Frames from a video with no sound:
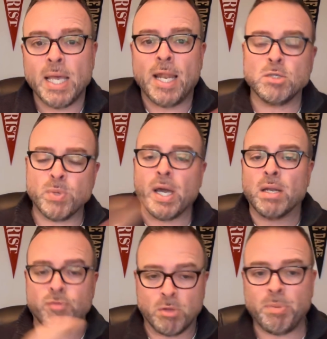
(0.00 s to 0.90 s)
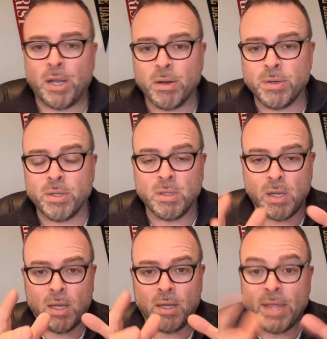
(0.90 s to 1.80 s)
And as we kind of compared
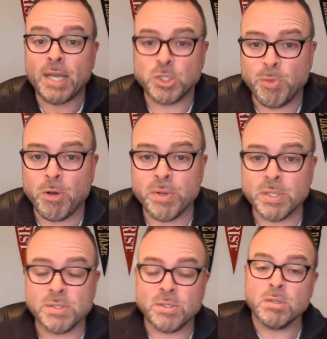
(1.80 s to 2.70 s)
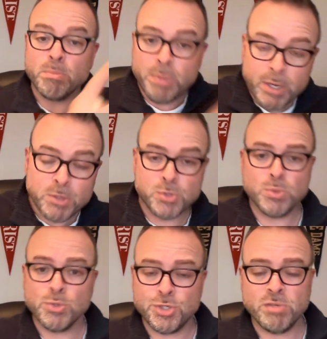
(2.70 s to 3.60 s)
that experience to the bigger
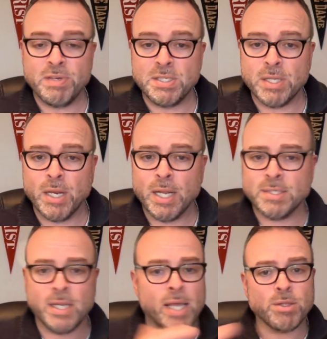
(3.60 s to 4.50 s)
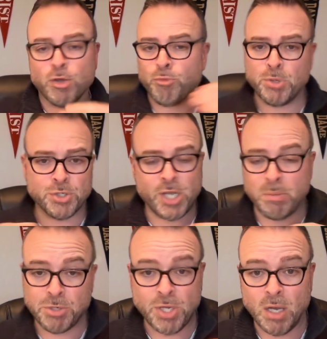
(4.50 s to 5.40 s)
school she visited, I said, hey, look, if push came
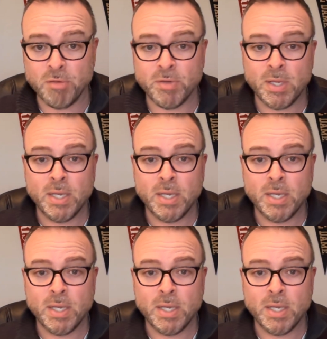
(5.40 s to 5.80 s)
to shove